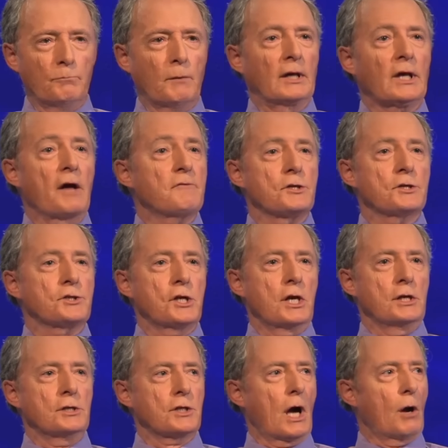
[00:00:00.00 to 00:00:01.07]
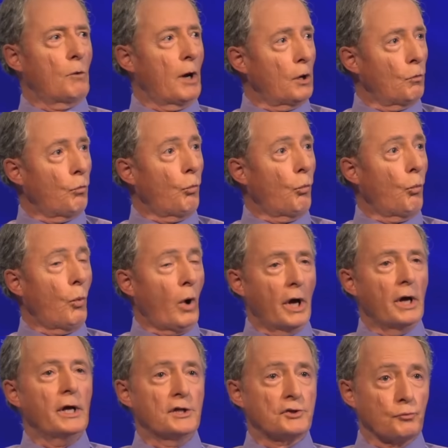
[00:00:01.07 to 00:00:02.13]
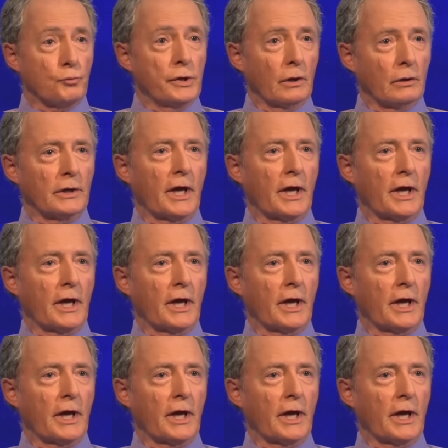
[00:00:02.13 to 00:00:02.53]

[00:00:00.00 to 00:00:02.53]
my life just changed. I went, it's real.